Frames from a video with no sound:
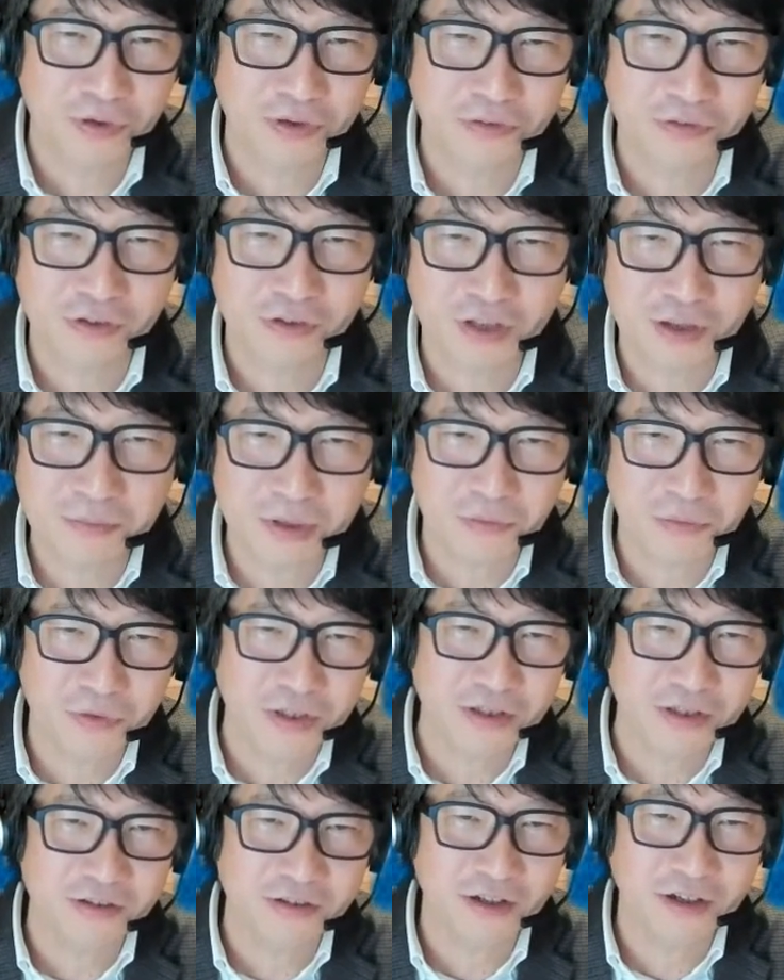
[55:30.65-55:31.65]
So let me read
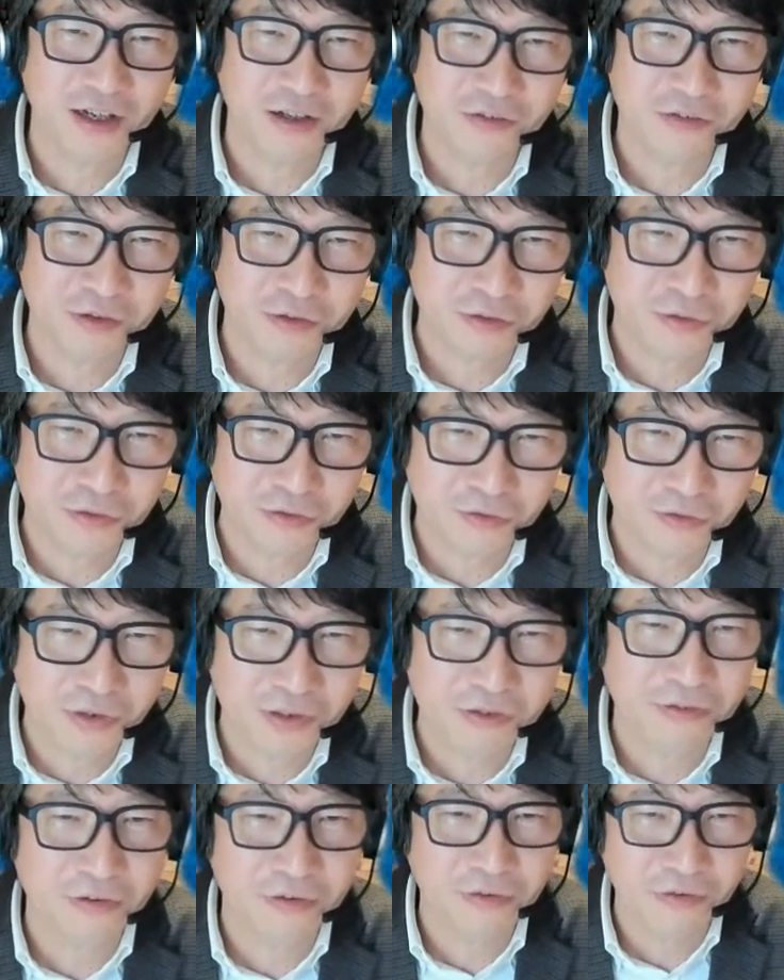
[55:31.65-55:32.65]
and ask you to quickly
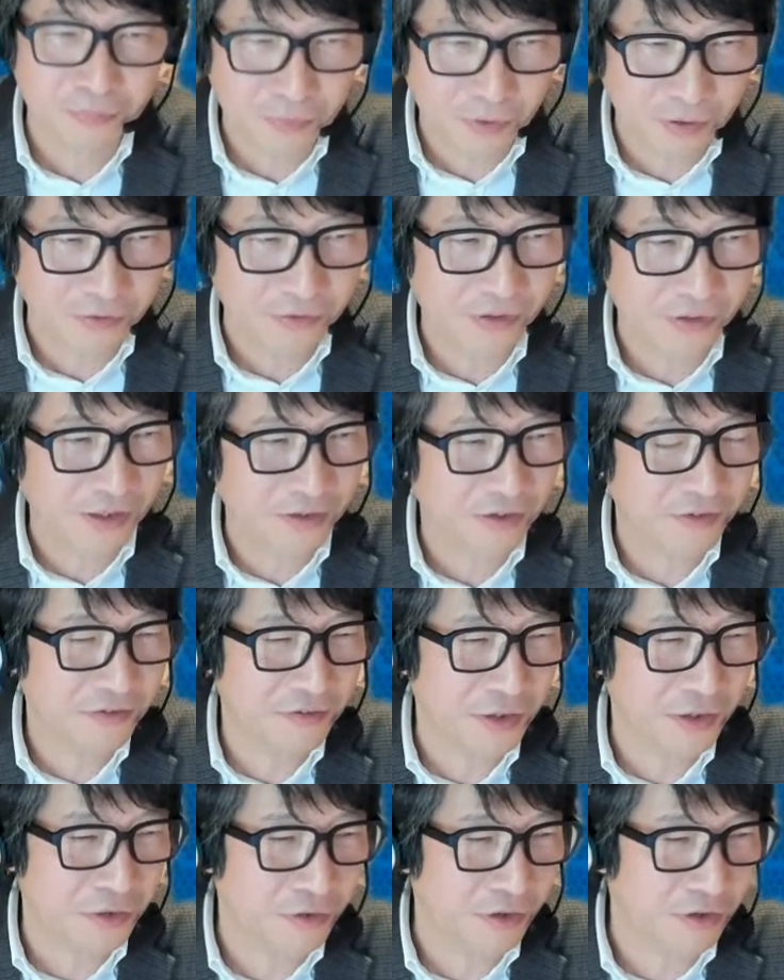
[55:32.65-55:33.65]
respond. This is a
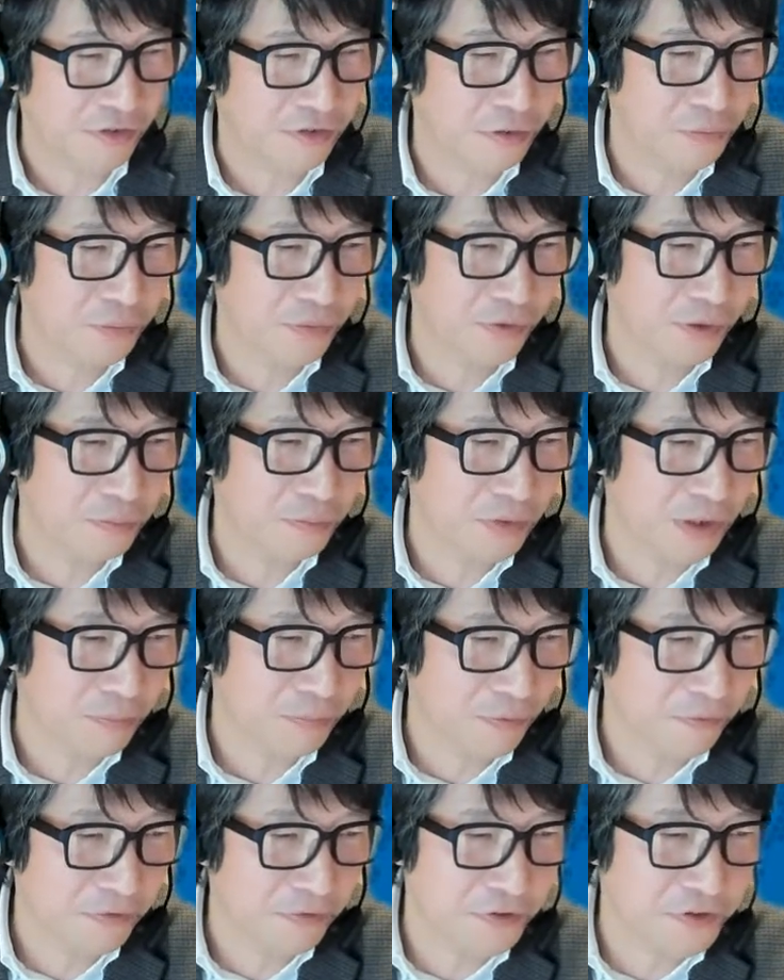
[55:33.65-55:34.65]
question from
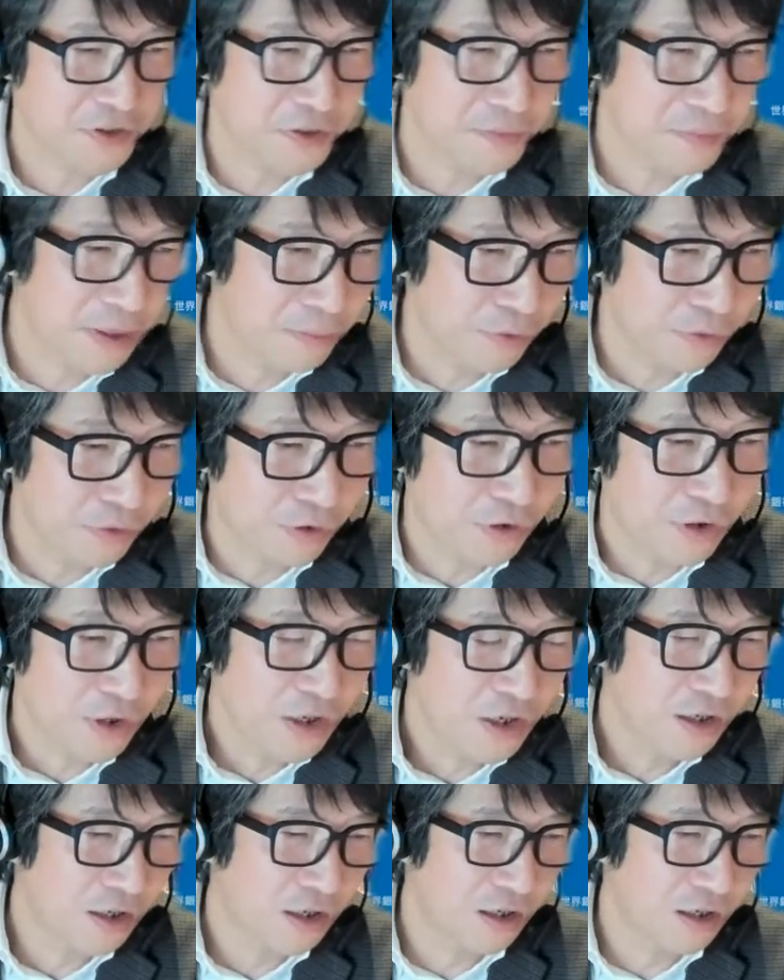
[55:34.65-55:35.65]
Professor Shimamoto
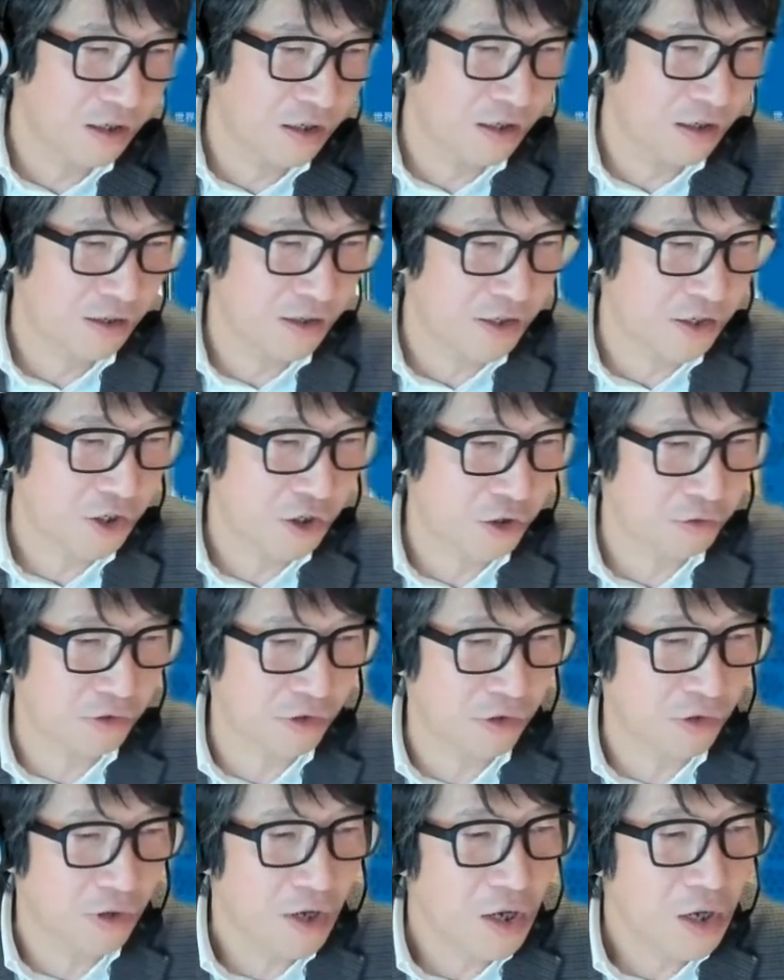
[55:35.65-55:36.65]
in
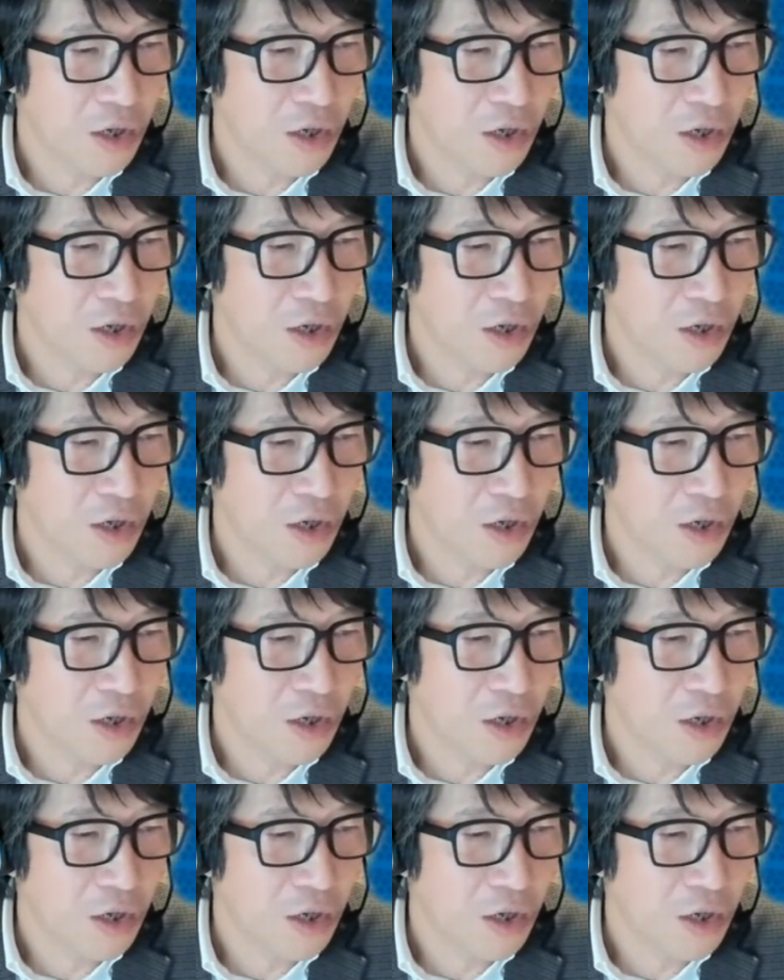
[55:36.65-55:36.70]
Kyoto.